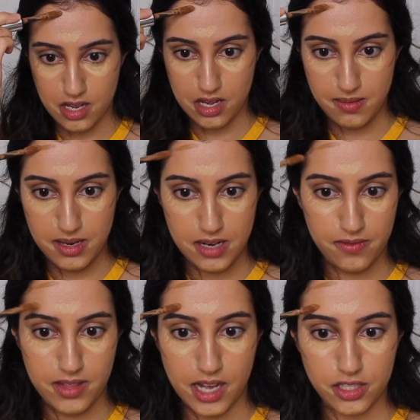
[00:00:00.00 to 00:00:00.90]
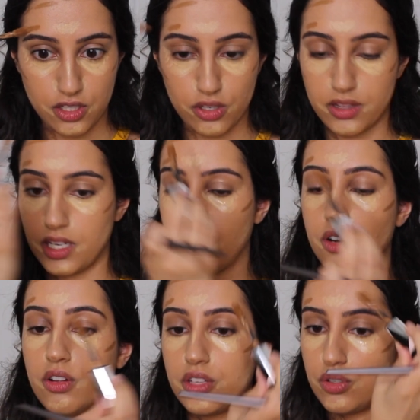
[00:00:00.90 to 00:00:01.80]
I mean, if that's your thing,
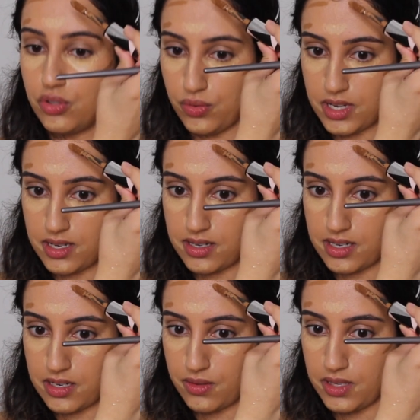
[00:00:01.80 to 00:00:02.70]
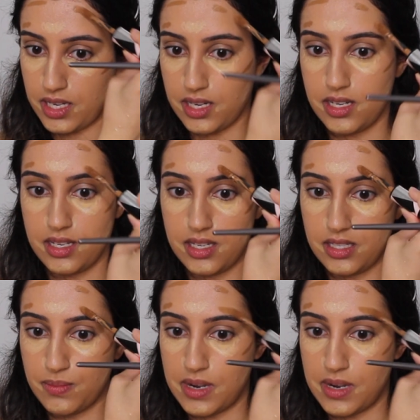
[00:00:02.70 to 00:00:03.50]
girl, you do it. I don't think it is